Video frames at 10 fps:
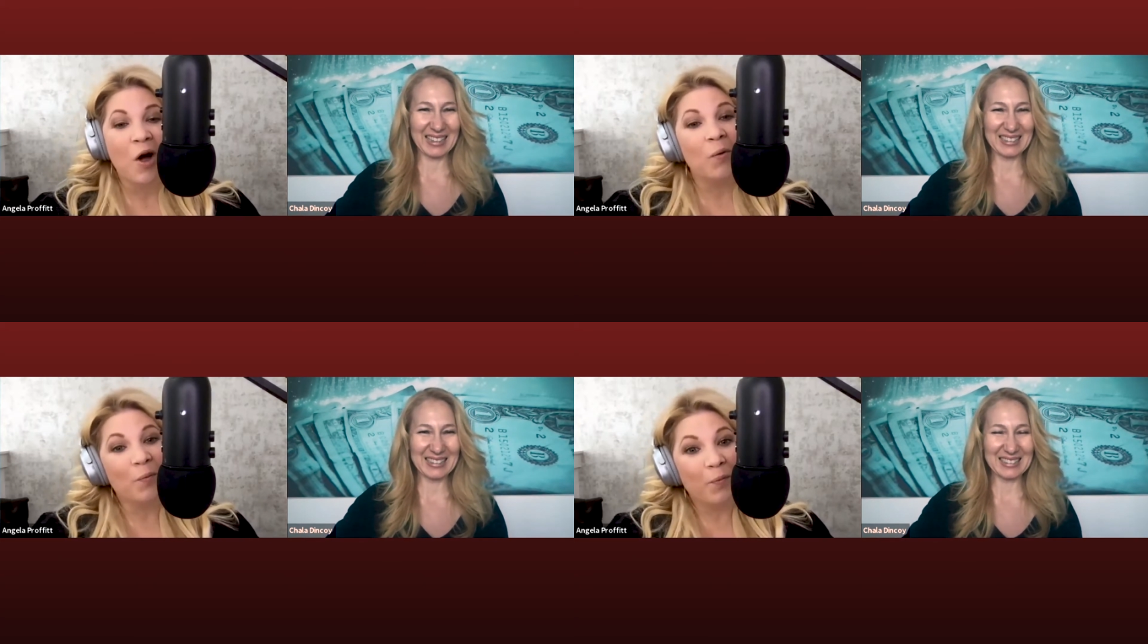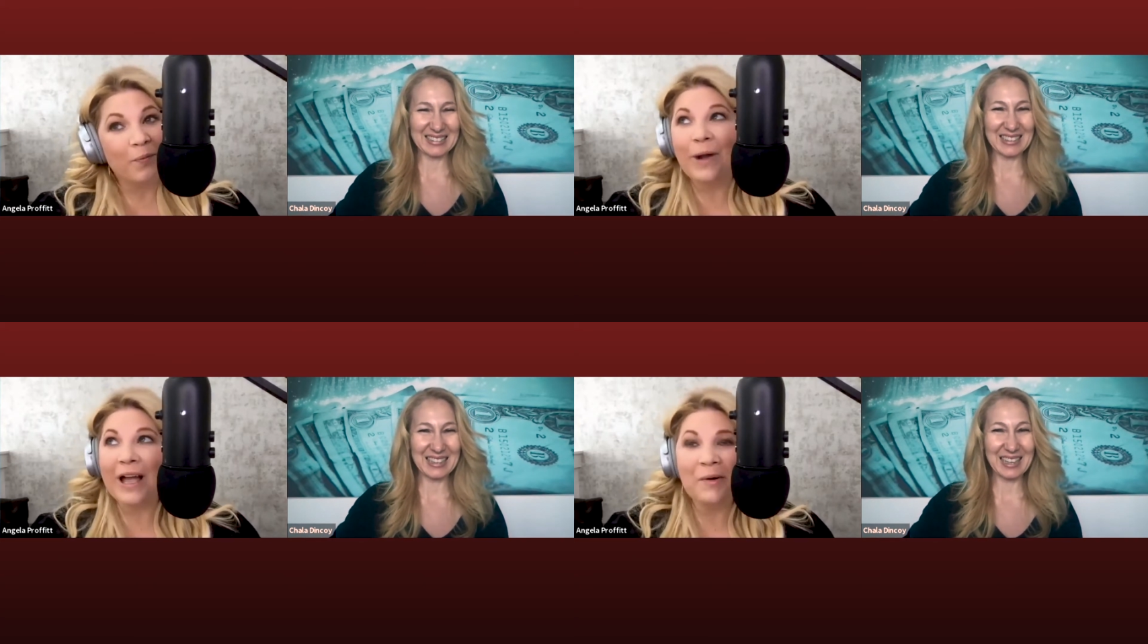
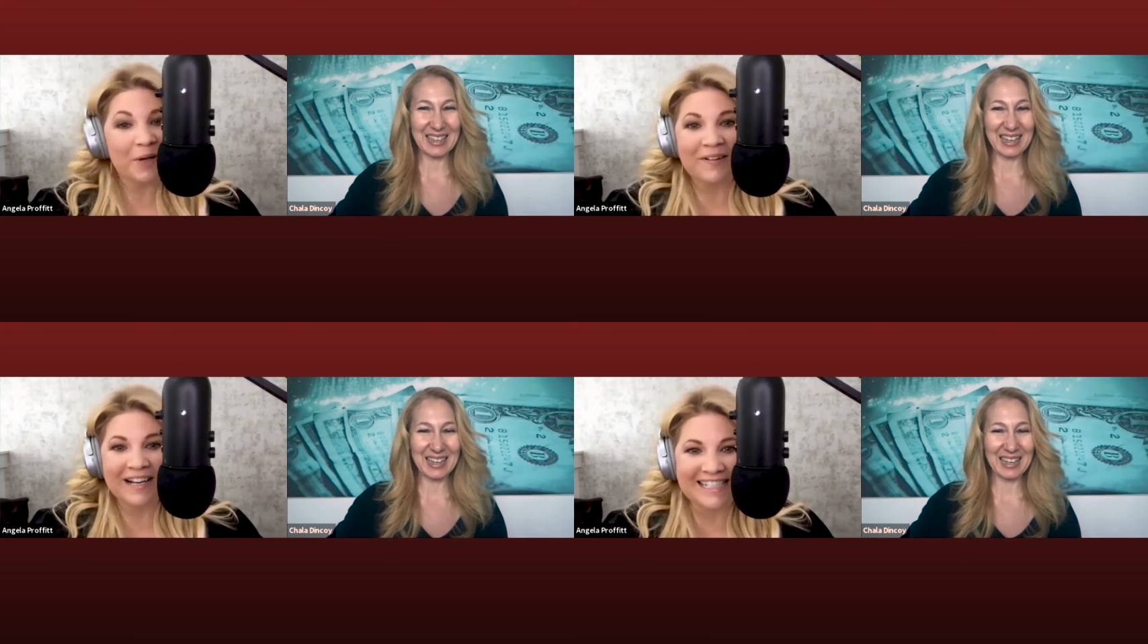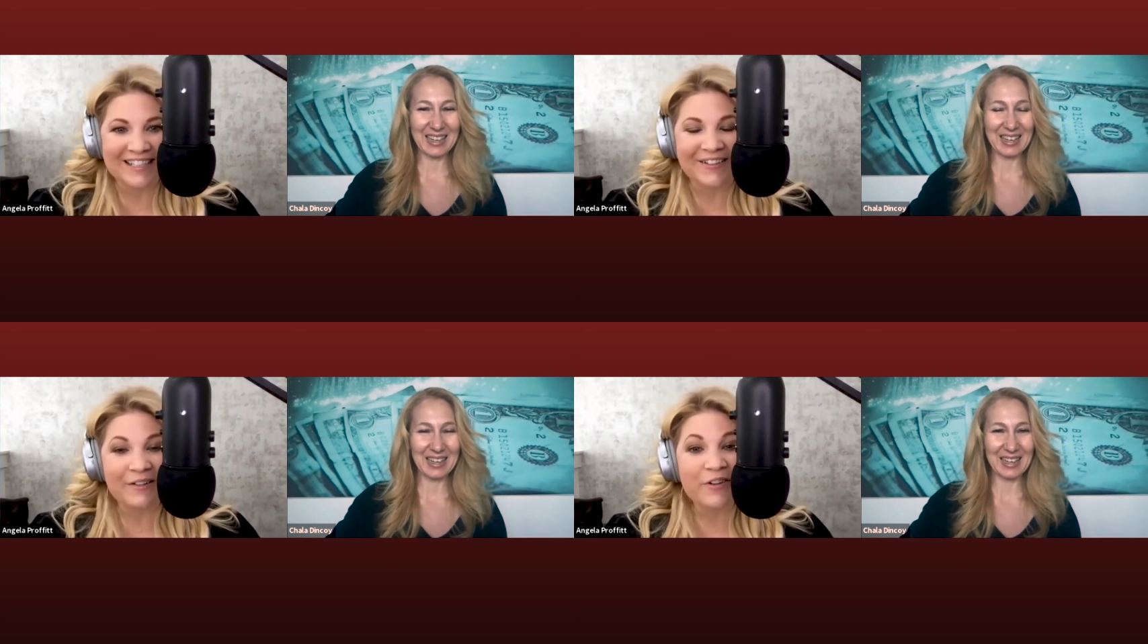Speaker 1: Well, what do I
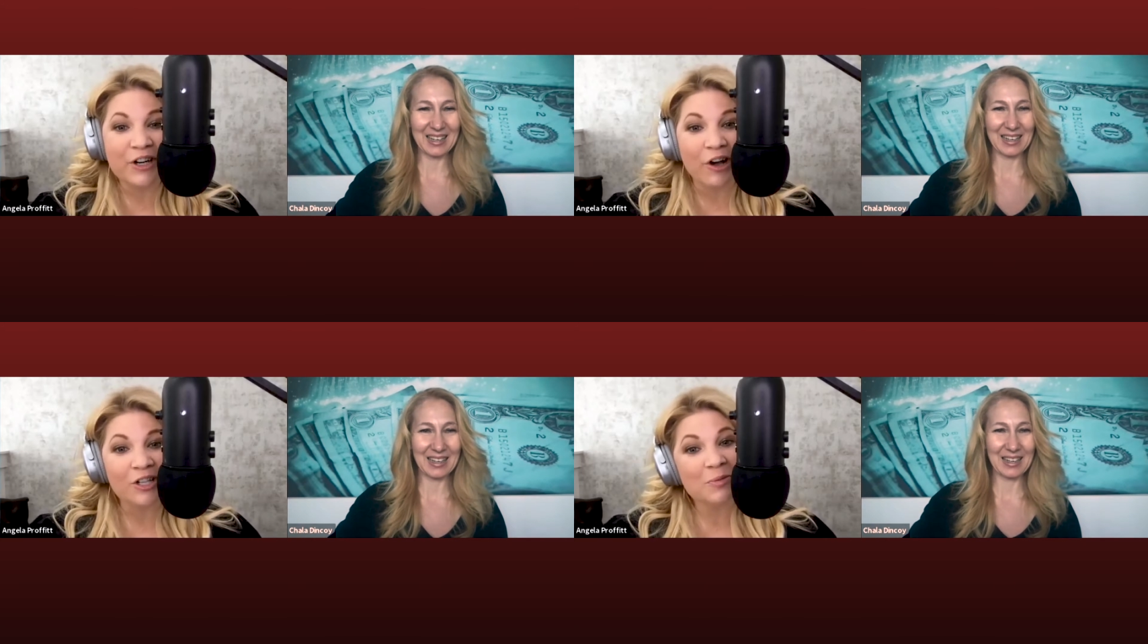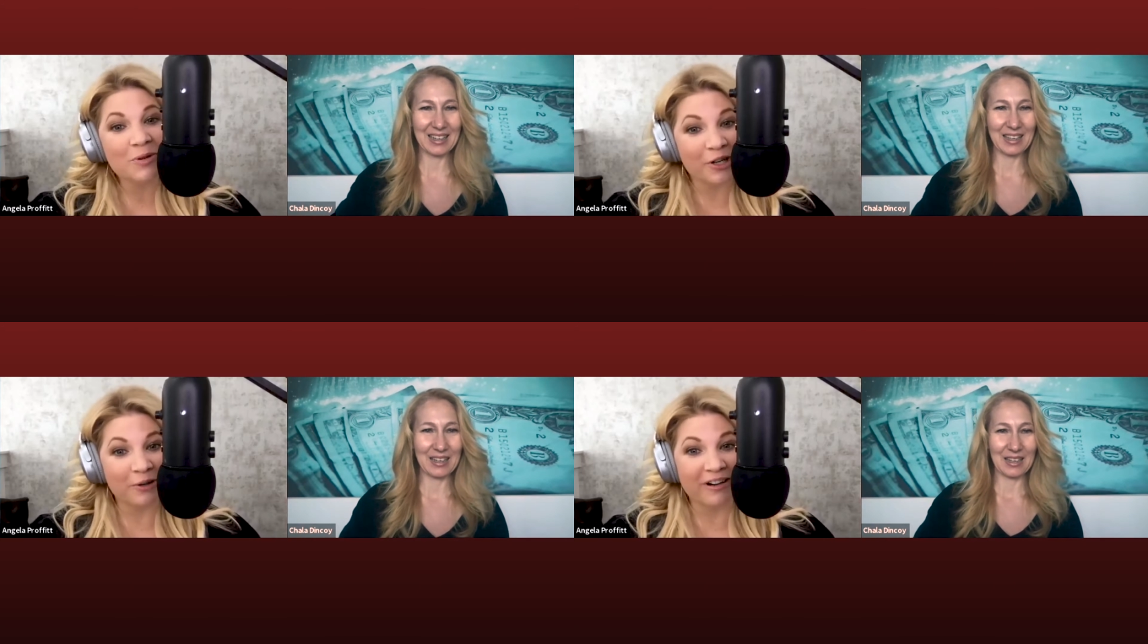do? If you're an
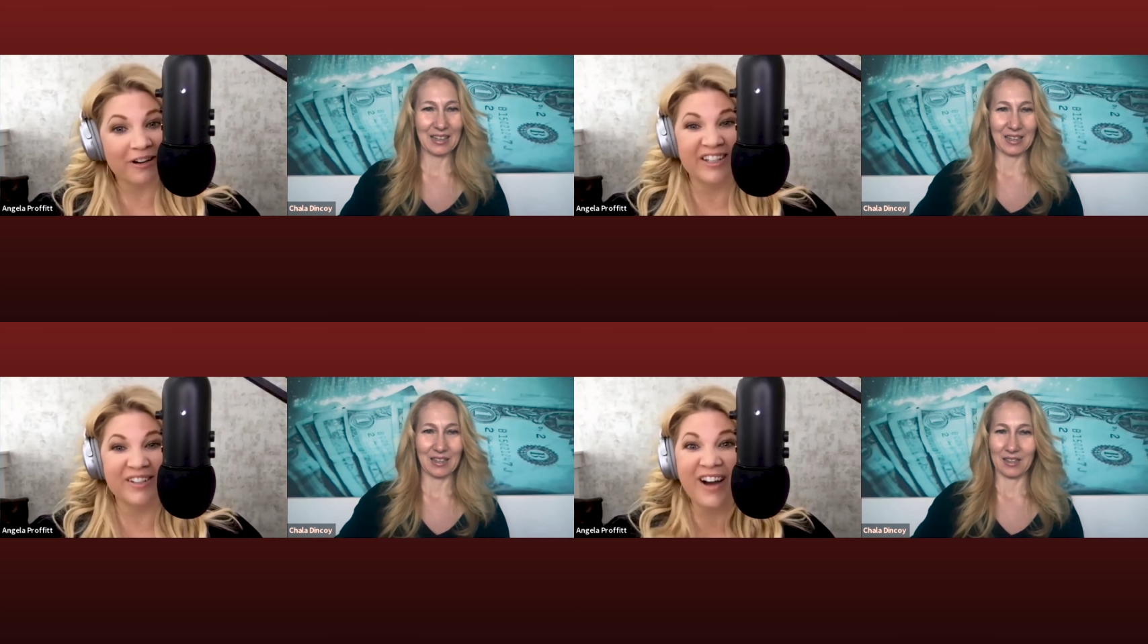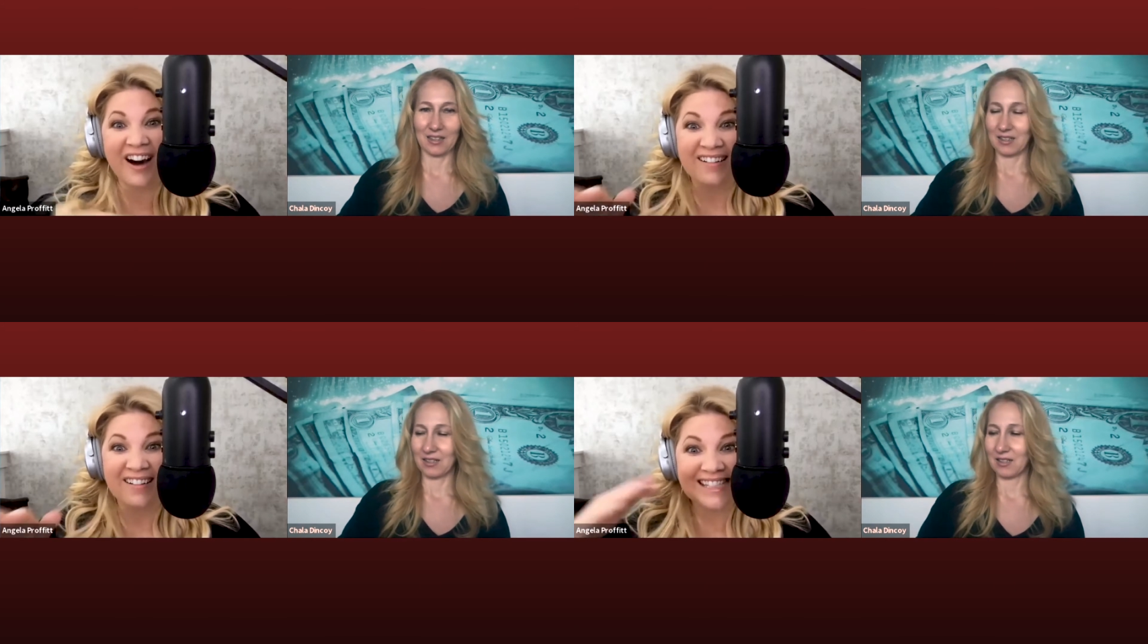entrepreneur and you
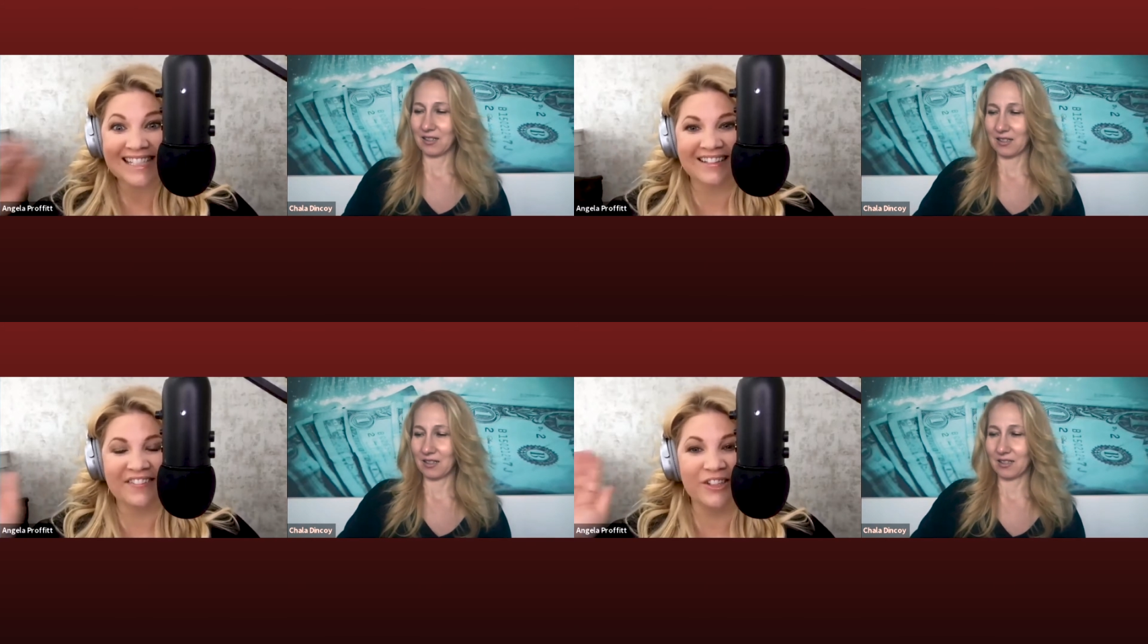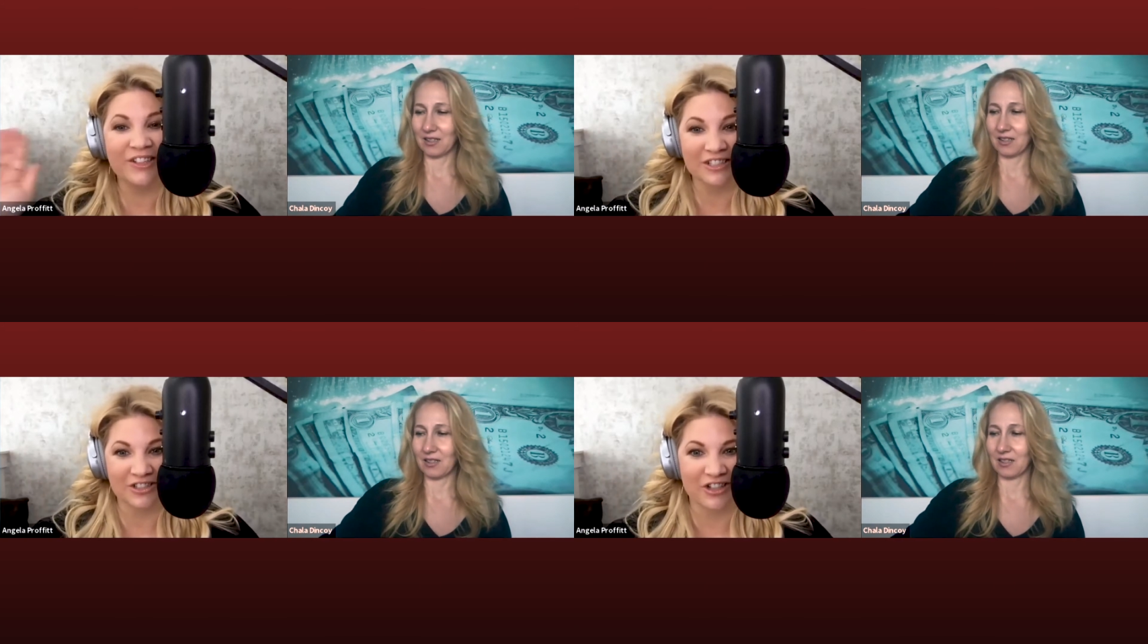constantly
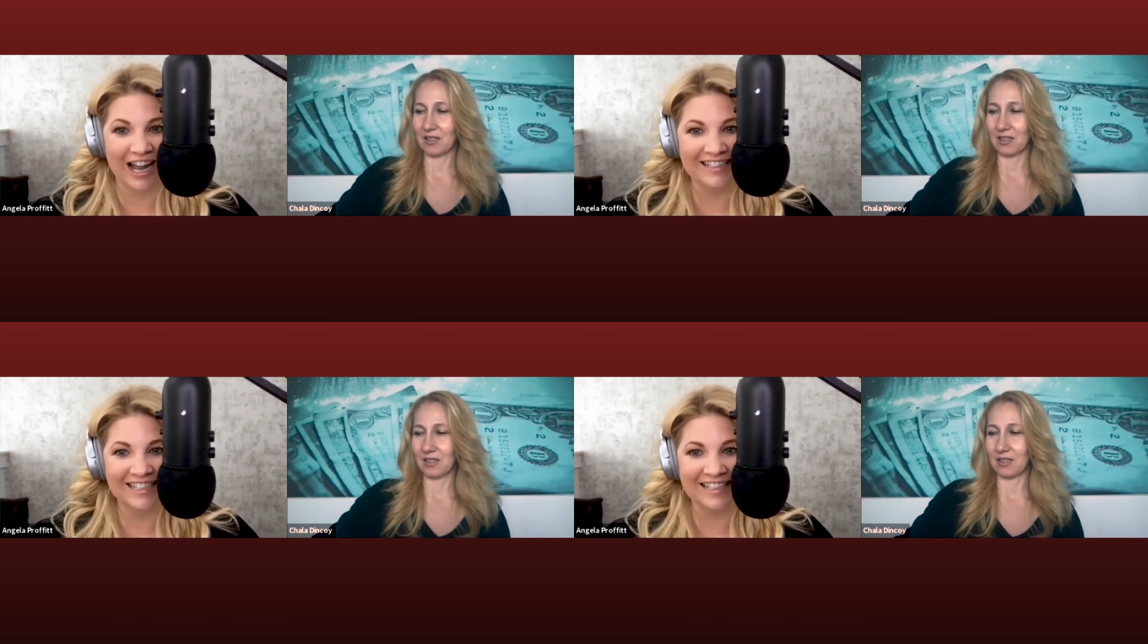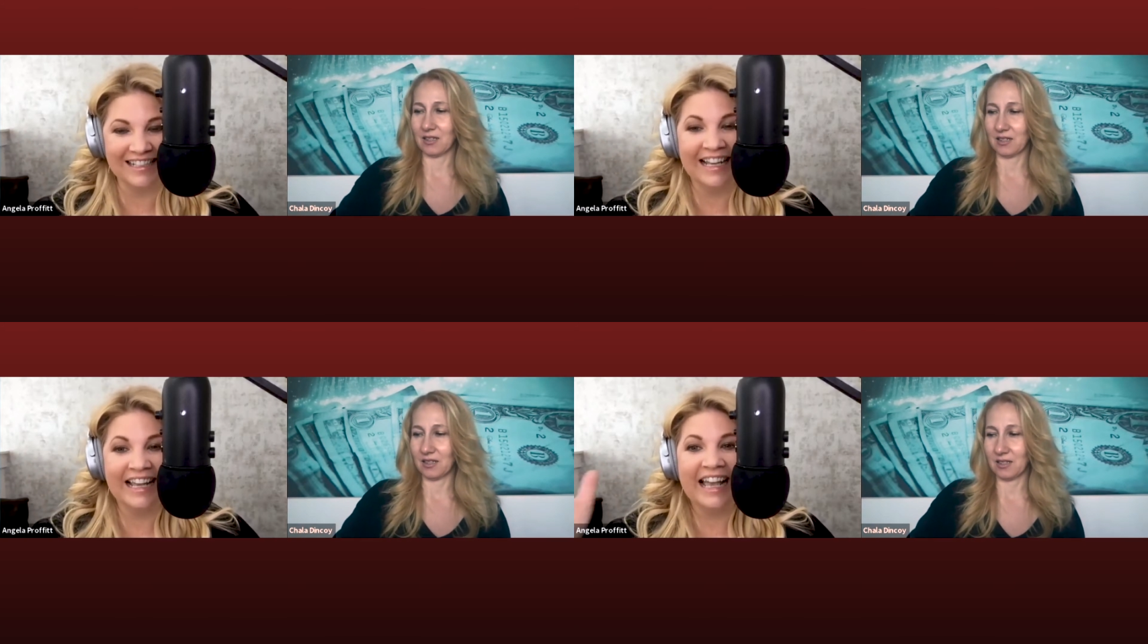feel distracted,